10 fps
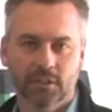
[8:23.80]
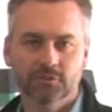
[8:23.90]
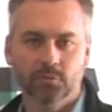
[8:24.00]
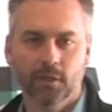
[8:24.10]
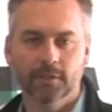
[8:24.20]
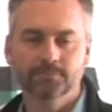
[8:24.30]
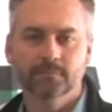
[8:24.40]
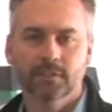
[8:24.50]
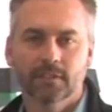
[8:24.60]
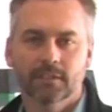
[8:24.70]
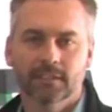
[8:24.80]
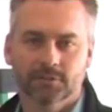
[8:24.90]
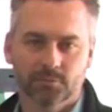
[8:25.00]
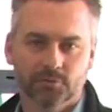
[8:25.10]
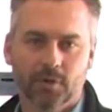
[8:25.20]
on Twitter,
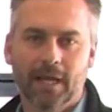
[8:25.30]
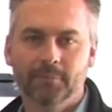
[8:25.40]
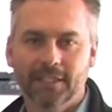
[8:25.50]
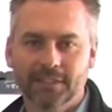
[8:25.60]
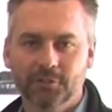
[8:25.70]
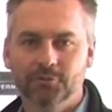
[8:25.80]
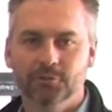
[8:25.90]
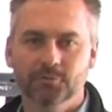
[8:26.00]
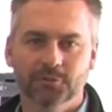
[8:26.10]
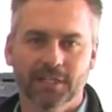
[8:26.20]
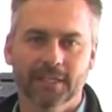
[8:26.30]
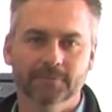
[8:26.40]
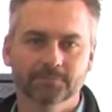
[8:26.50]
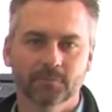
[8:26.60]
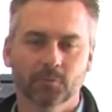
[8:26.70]
and subscribe to that YouTube channel.